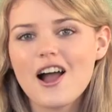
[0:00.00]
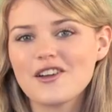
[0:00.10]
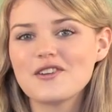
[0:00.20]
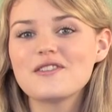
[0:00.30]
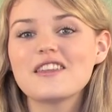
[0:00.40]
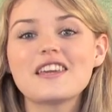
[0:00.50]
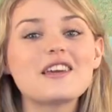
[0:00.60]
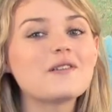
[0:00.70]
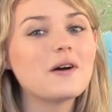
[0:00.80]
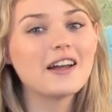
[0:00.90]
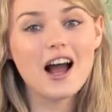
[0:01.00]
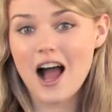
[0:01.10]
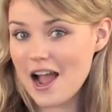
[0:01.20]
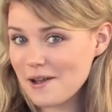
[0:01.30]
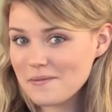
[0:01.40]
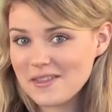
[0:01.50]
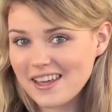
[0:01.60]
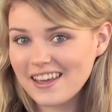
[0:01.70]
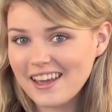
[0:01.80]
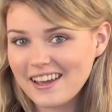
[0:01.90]
Are you thinking what I'm
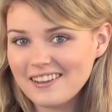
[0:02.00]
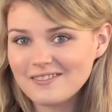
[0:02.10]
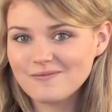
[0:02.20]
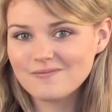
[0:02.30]
thinking?